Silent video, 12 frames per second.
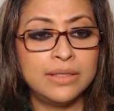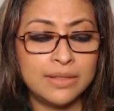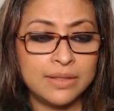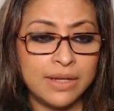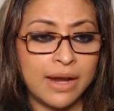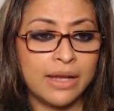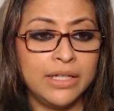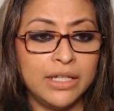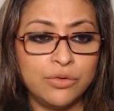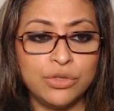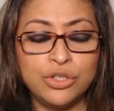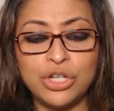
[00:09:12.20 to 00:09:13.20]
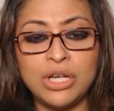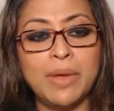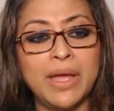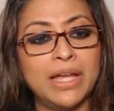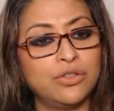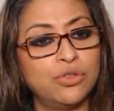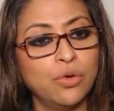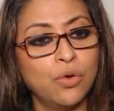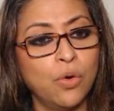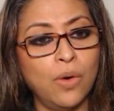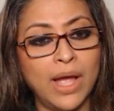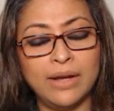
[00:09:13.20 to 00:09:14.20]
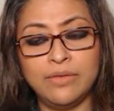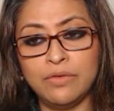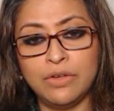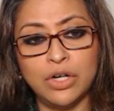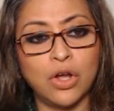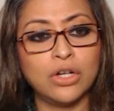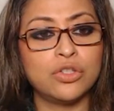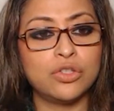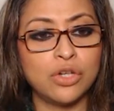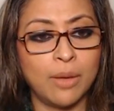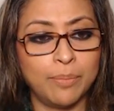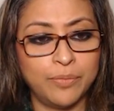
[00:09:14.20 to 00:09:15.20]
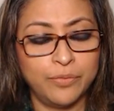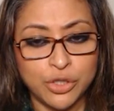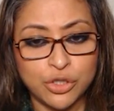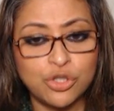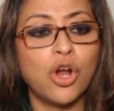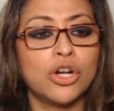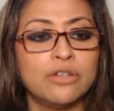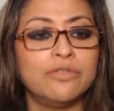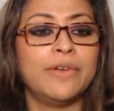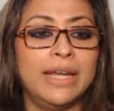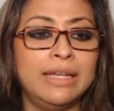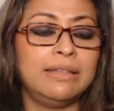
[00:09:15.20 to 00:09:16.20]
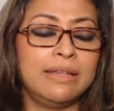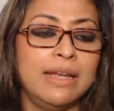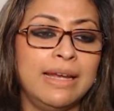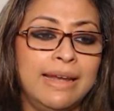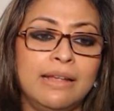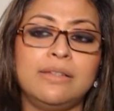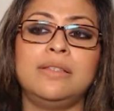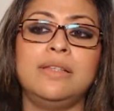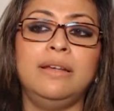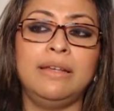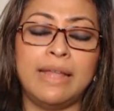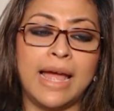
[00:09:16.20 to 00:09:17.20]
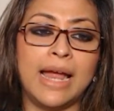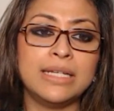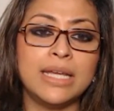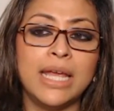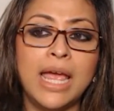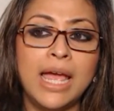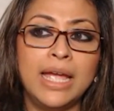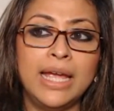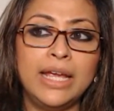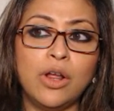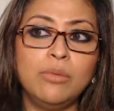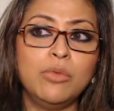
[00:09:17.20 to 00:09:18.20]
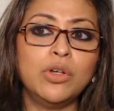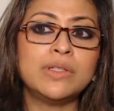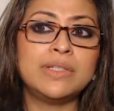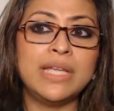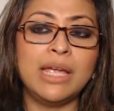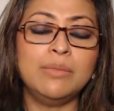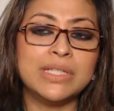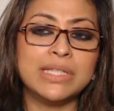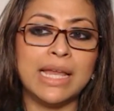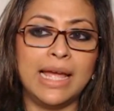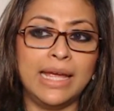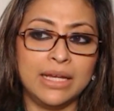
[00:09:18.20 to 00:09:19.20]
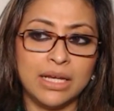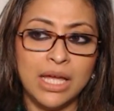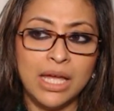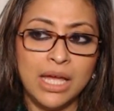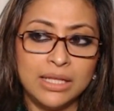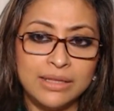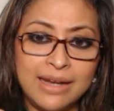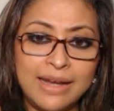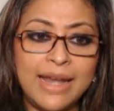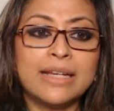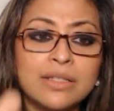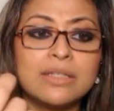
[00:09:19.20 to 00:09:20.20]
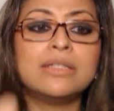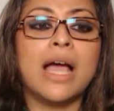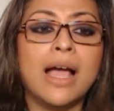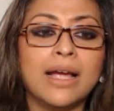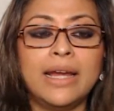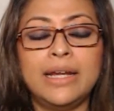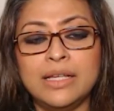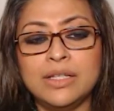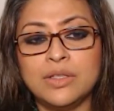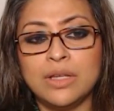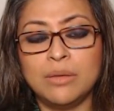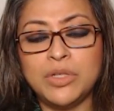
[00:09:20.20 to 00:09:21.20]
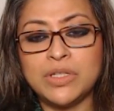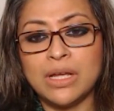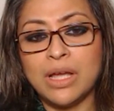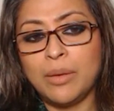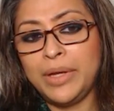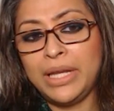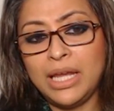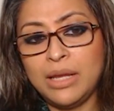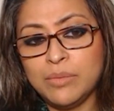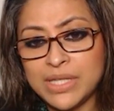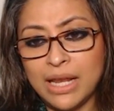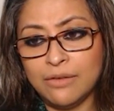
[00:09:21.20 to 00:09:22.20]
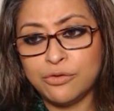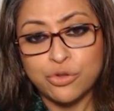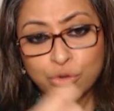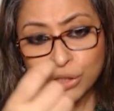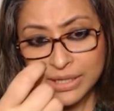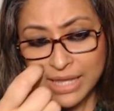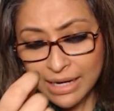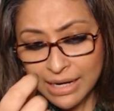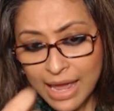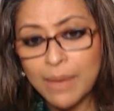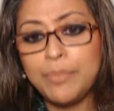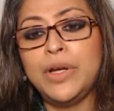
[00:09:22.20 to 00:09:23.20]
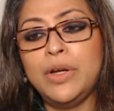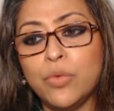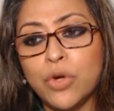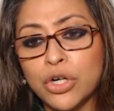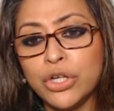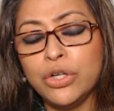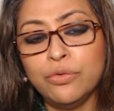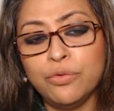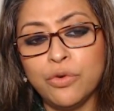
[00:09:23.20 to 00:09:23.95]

This Iranian regime has to go, and we will not stop short of anything less than that. It almost seems like the next target is Mr. Khamenei himself. Should that happen, what do you